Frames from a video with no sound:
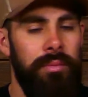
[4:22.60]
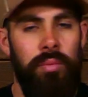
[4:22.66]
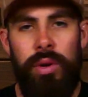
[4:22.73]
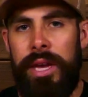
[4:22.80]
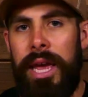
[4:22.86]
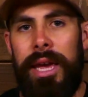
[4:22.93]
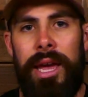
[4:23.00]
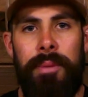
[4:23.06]

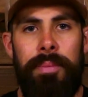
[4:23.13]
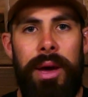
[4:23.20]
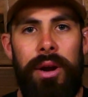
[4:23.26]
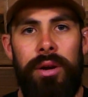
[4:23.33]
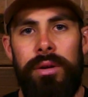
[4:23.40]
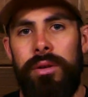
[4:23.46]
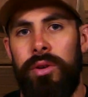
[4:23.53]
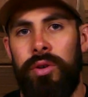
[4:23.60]
can't get
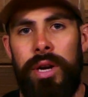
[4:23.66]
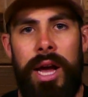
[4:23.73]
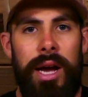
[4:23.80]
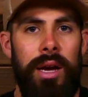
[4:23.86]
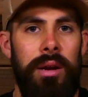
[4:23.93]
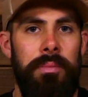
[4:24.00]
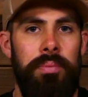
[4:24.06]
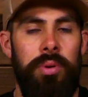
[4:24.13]
better, you're not
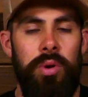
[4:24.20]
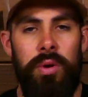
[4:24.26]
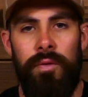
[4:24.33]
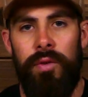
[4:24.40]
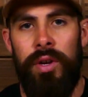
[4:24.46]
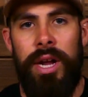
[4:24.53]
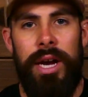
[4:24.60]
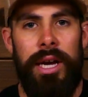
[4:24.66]
gonna improve,
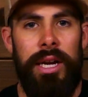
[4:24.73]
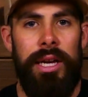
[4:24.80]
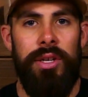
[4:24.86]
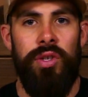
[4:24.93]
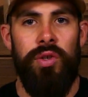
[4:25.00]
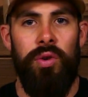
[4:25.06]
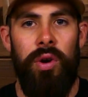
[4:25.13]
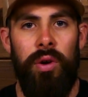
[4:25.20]
you're not gonna get
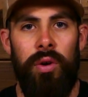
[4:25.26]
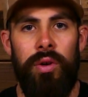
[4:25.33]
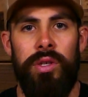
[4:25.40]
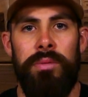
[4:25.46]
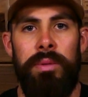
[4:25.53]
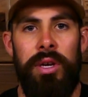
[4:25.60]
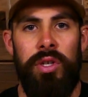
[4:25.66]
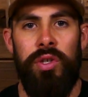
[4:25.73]
stronger.
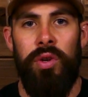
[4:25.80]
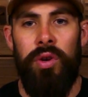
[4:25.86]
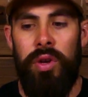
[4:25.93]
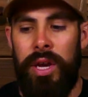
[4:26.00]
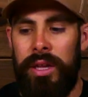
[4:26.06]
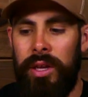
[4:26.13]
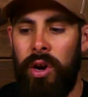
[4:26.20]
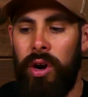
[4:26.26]
So make sure you
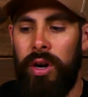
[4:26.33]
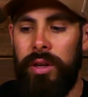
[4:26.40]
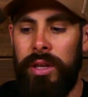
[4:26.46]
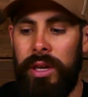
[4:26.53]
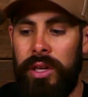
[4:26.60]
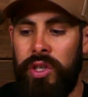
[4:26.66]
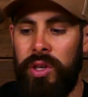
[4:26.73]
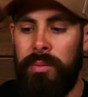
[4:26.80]
hit
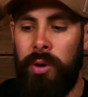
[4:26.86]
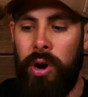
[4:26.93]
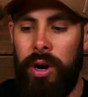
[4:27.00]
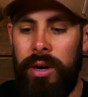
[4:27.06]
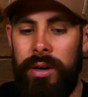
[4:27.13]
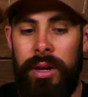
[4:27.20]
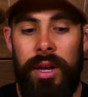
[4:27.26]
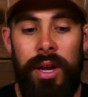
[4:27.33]
the gym
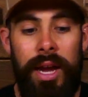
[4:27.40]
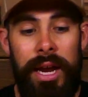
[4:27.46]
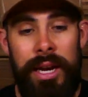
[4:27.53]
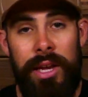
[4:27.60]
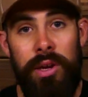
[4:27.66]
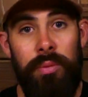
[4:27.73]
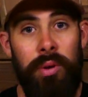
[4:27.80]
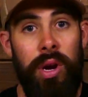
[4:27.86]
hard,
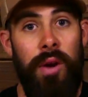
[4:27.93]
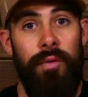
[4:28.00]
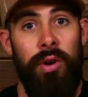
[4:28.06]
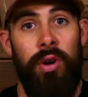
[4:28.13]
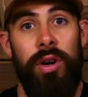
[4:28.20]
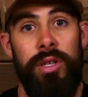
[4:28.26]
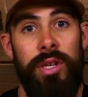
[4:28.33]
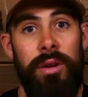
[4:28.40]
hit your recovery
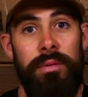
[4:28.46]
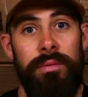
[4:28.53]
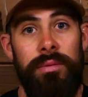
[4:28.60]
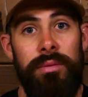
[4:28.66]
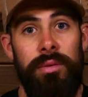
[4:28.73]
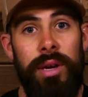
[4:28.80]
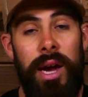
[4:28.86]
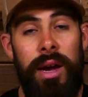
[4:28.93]
hard too,
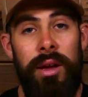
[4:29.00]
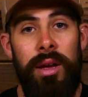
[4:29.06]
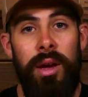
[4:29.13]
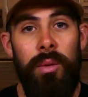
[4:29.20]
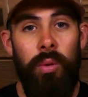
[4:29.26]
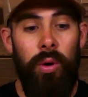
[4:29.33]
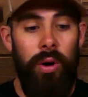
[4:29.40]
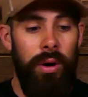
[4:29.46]
okay?
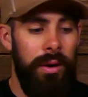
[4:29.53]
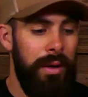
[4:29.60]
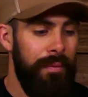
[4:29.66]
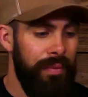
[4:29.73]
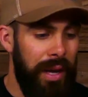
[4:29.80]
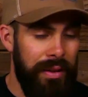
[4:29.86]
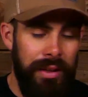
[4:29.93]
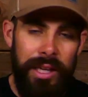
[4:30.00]
Well,
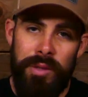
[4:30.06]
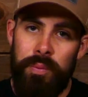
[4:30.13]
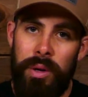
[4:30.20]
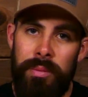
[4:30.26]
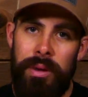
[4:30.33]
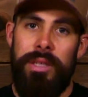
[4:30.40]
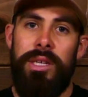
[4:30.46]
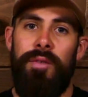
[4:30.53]
I think that's
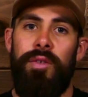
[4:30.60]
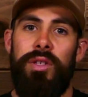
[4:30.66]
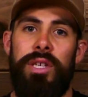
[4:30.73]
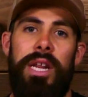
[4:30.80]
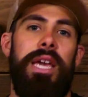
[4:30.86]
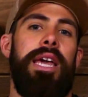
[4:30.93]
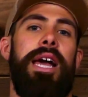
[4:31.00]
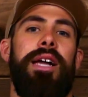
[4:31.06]
pretty much it for
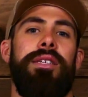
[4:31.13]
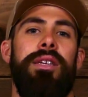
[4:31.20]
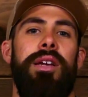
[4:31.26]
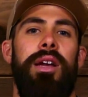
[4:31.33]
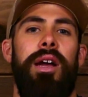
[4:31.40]
today, guys.